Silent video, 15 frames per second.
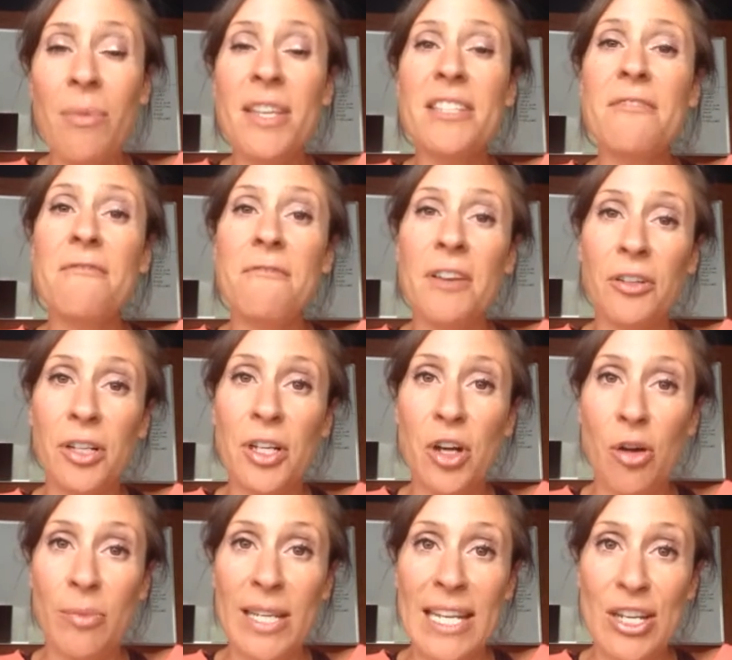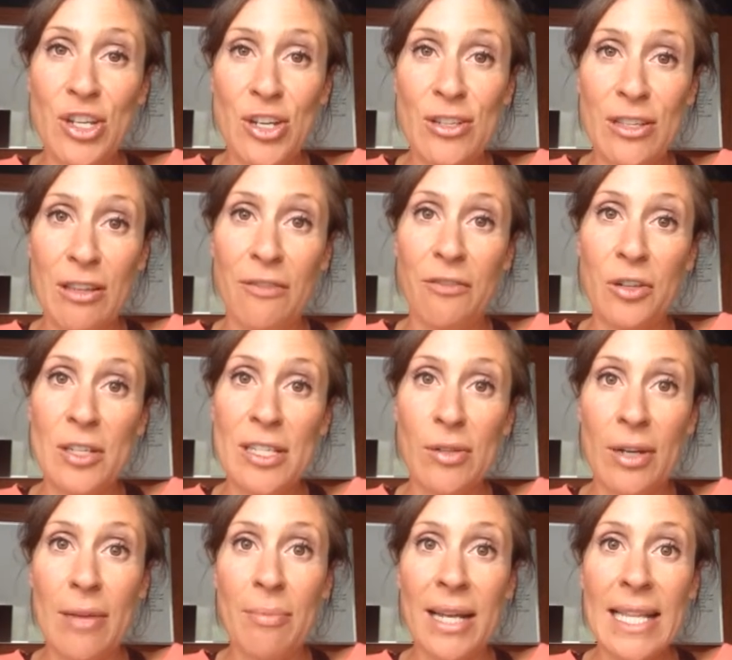These are very common issues in the first
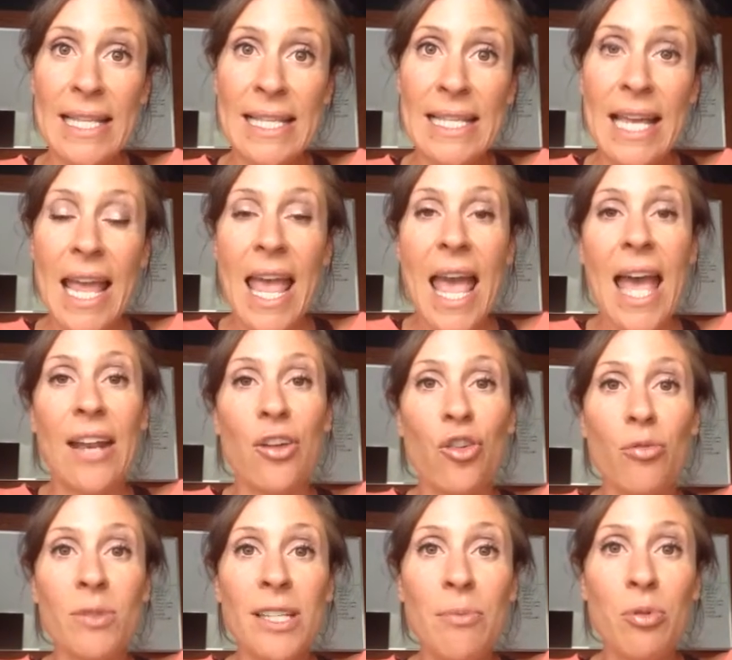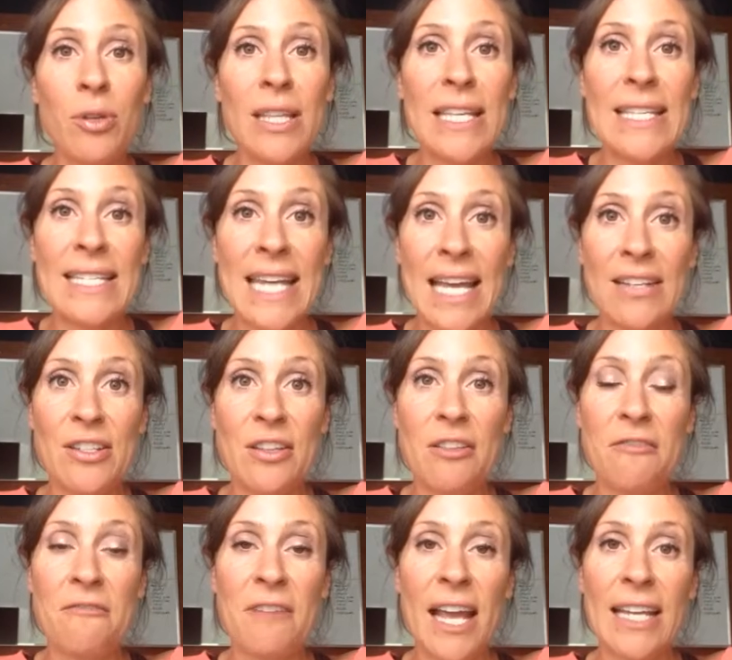3 months, and I normally put this down to
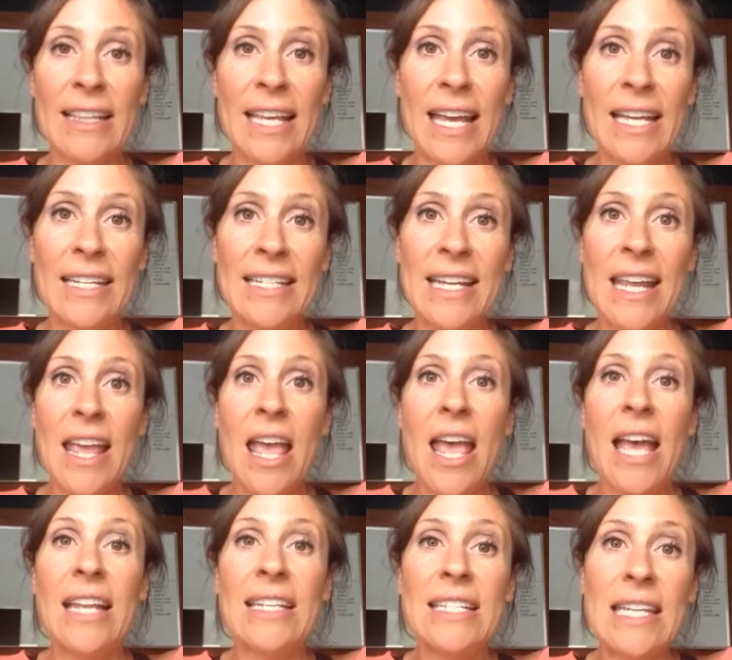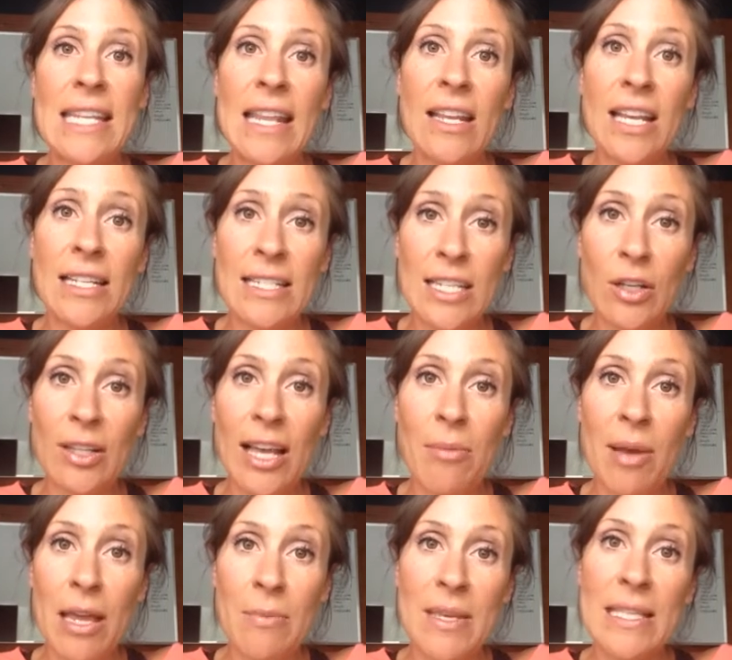the fact that until
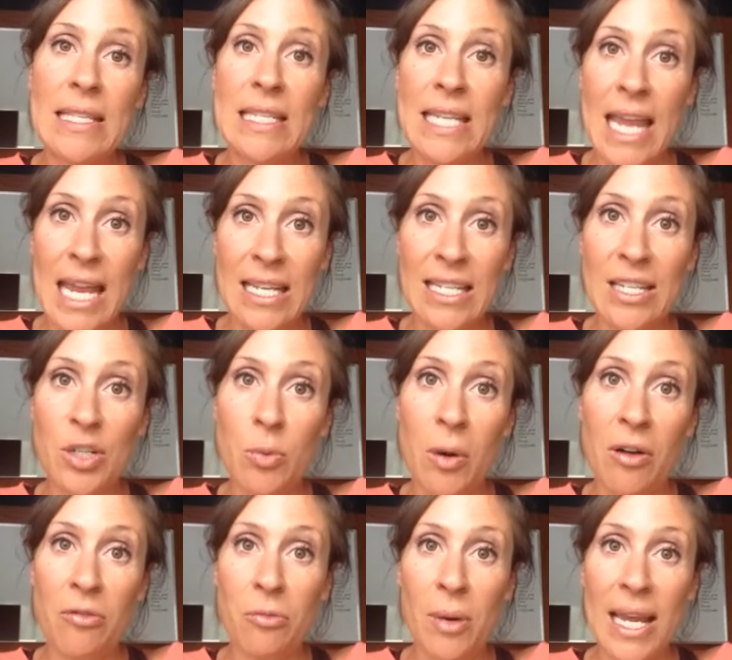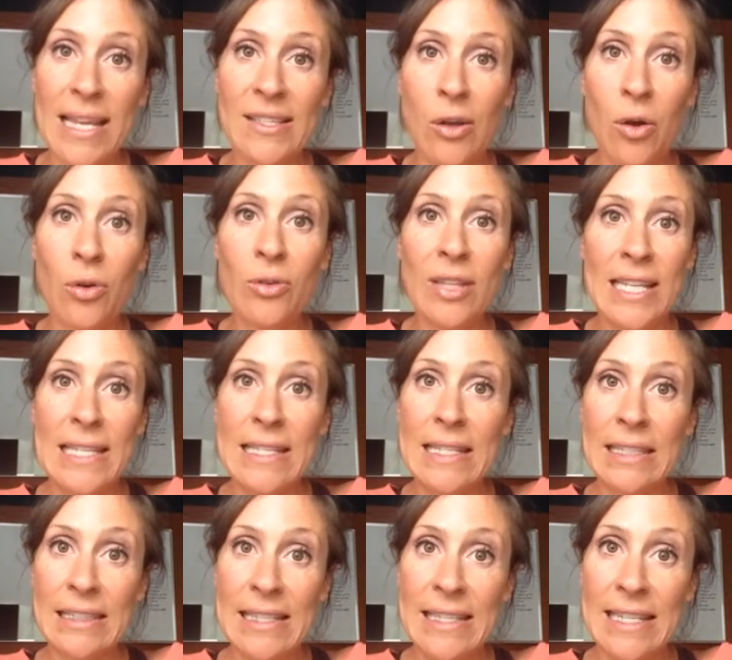our babies are 10 to 12 weeks old, they're
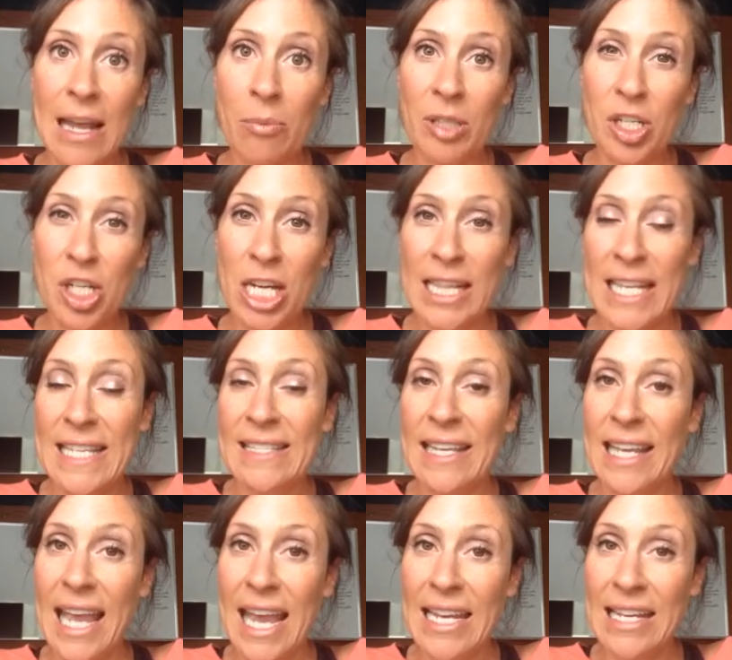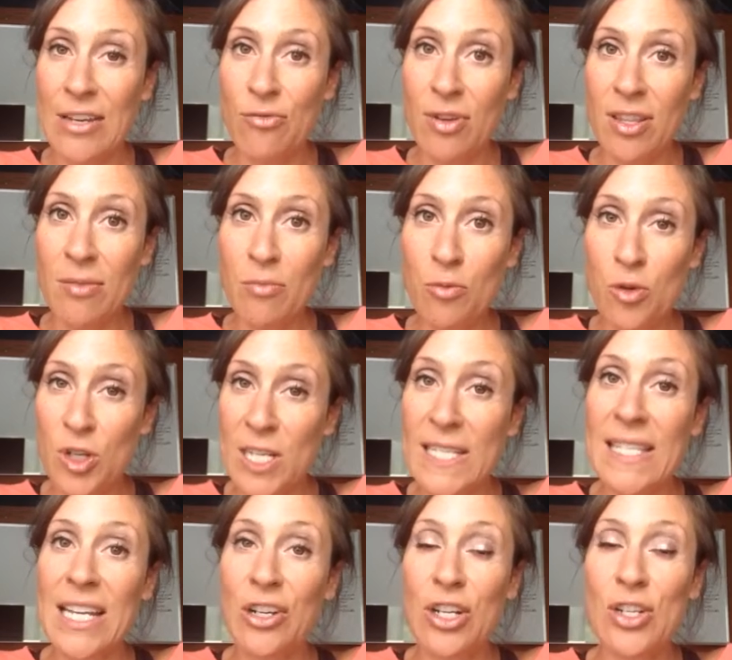still establishing their circadian rhythm, which
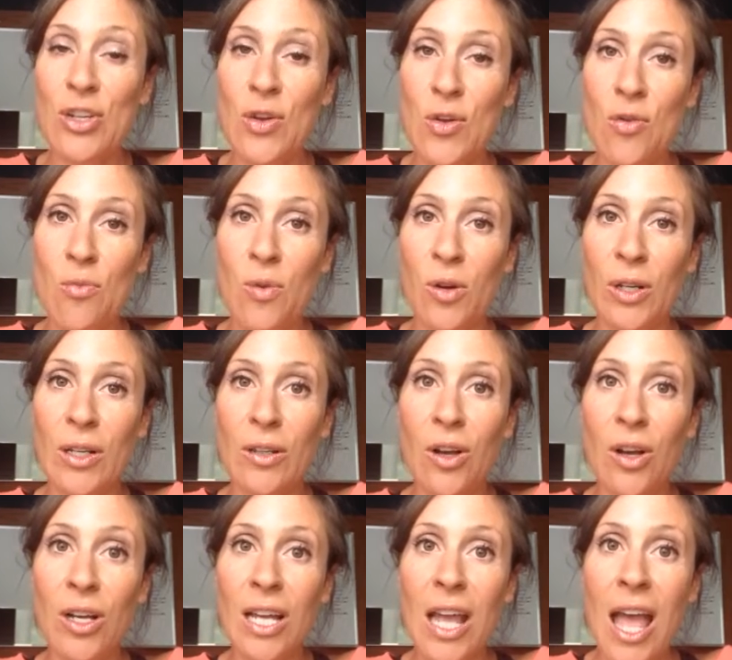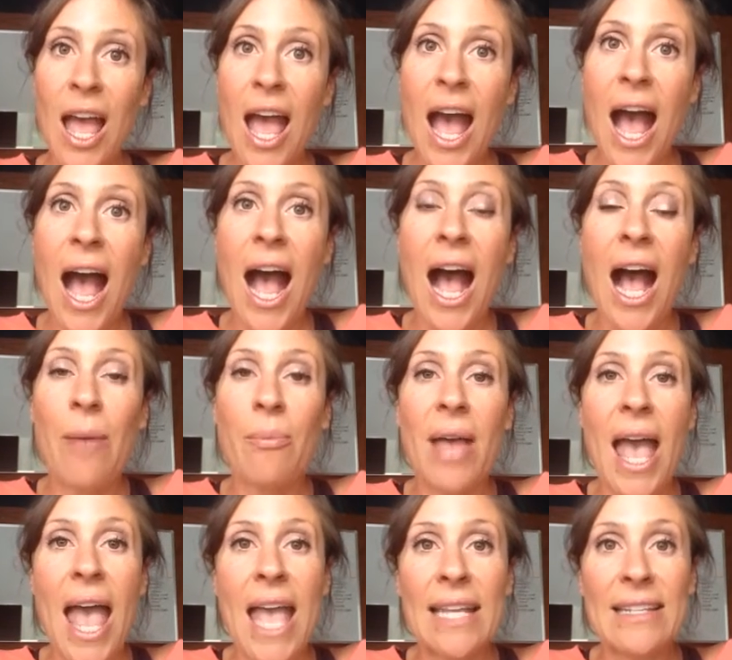is their internal body clock,
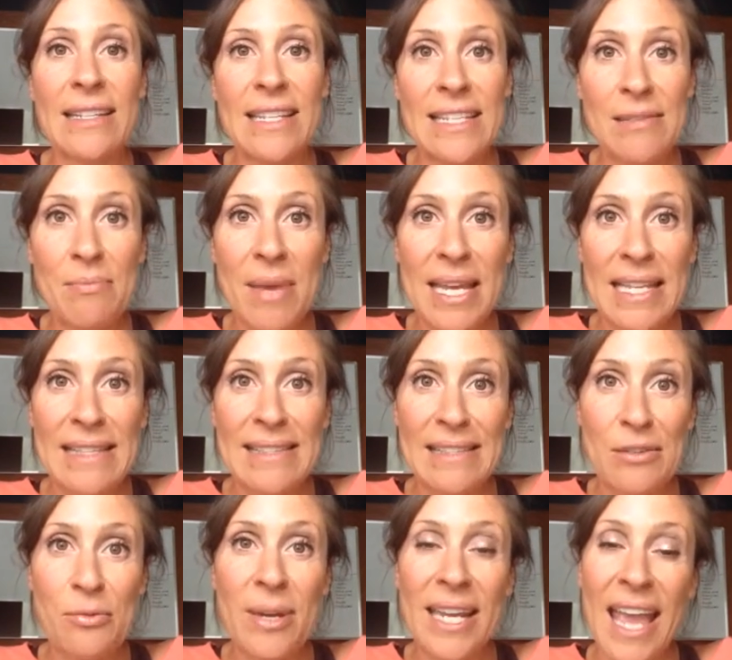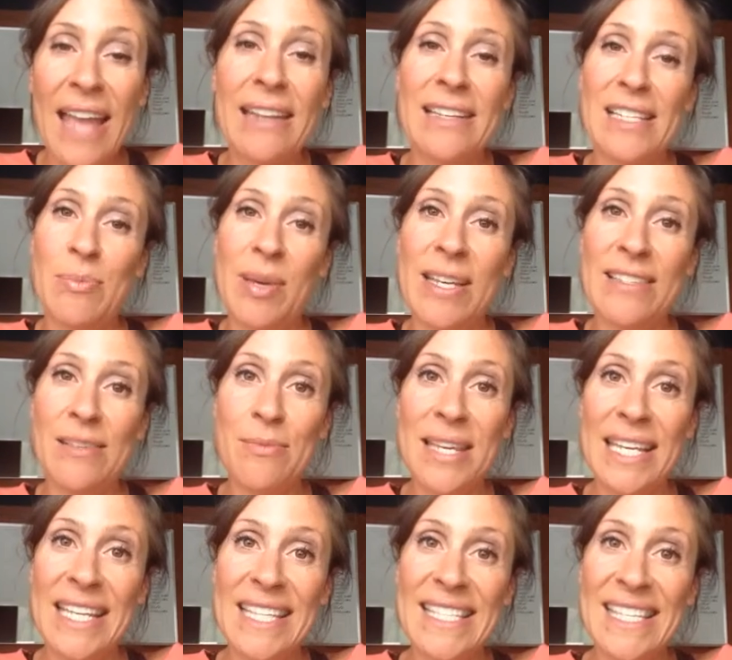and this means that we can expect some
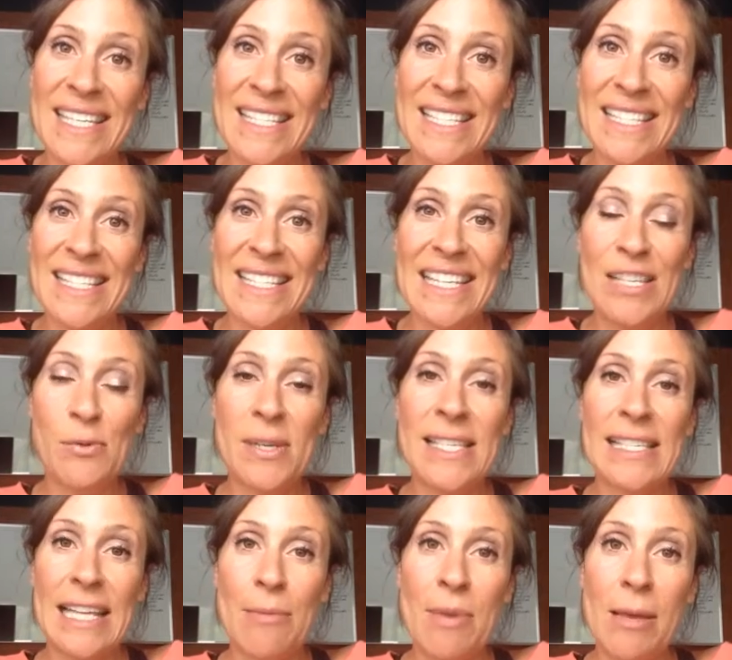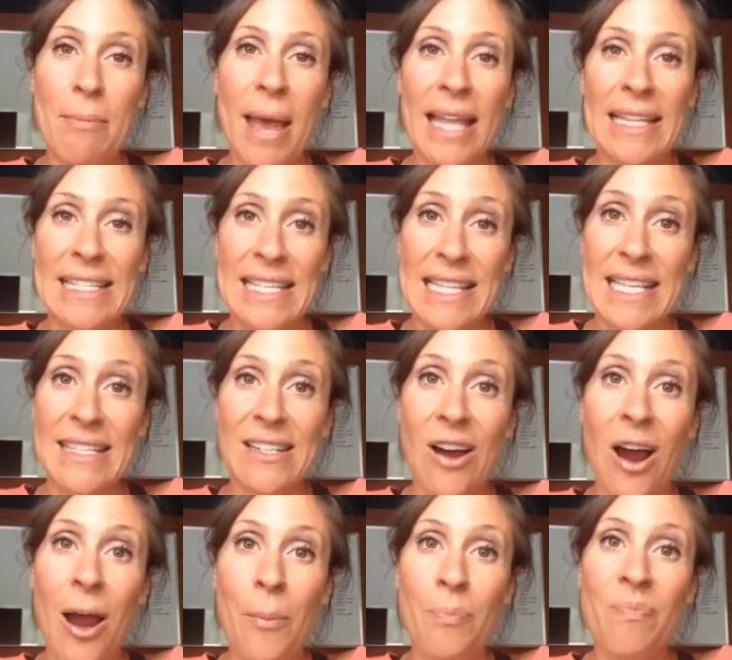inconsistencies with sleeping patterns in this
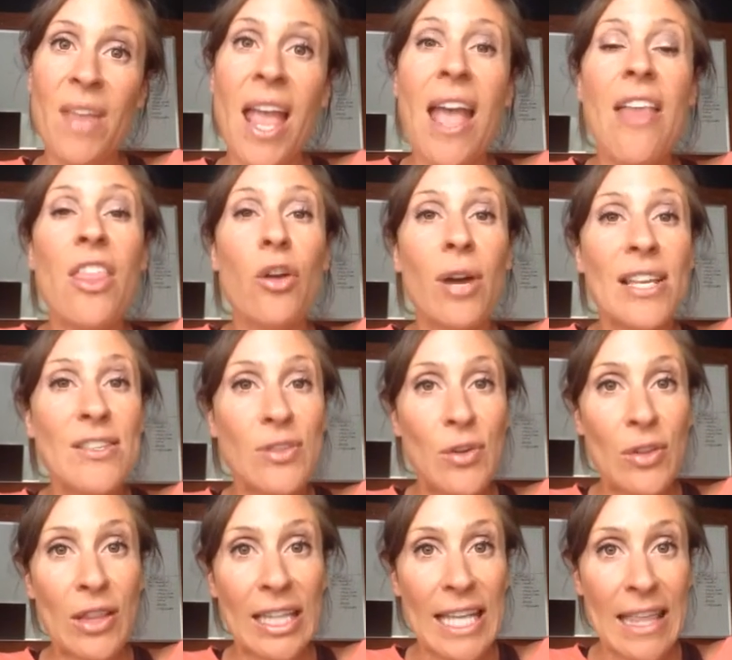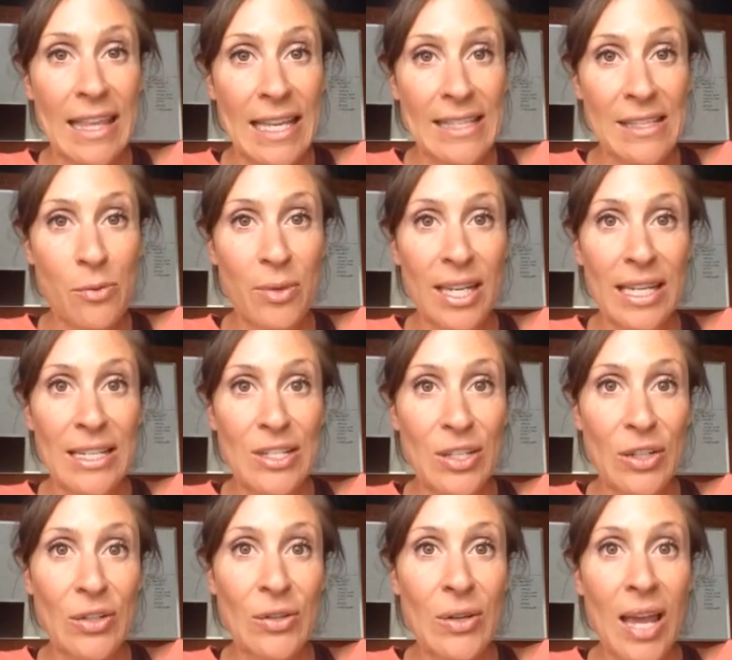time. There are certainly things that we can
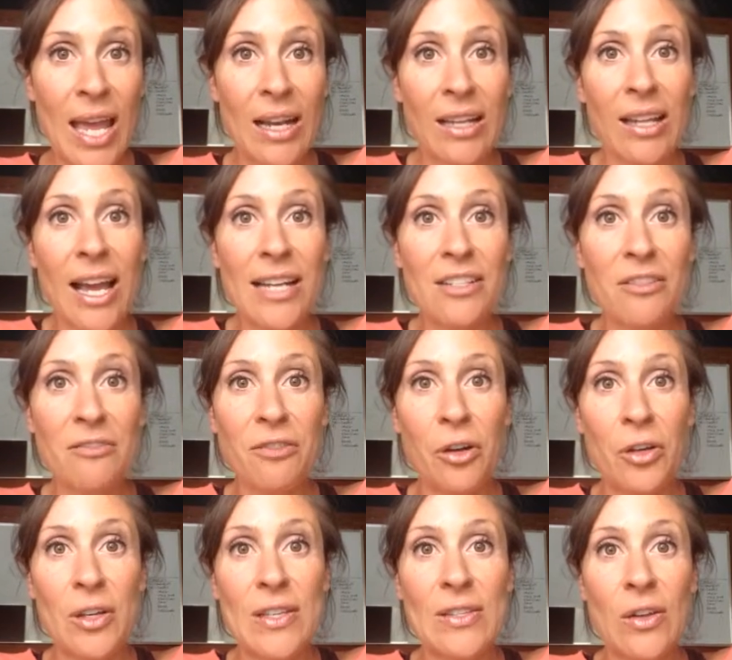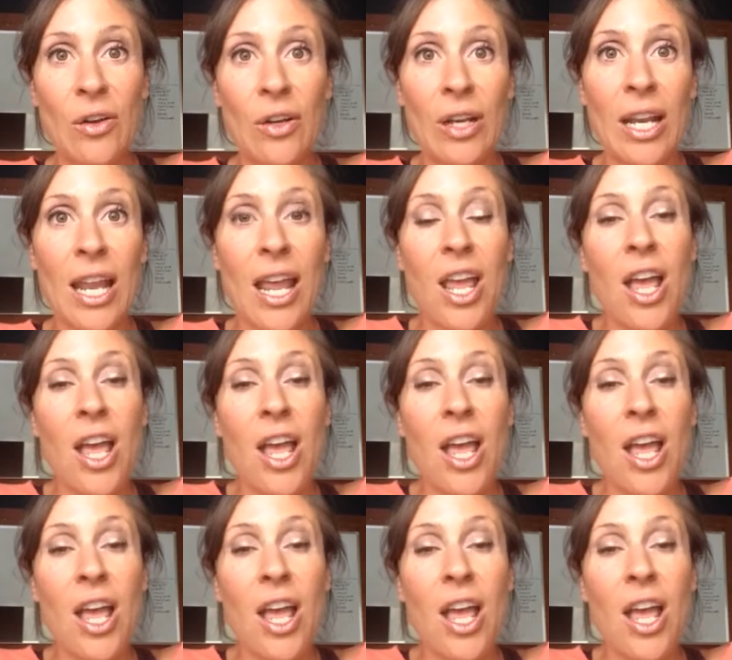do, and I like to focus on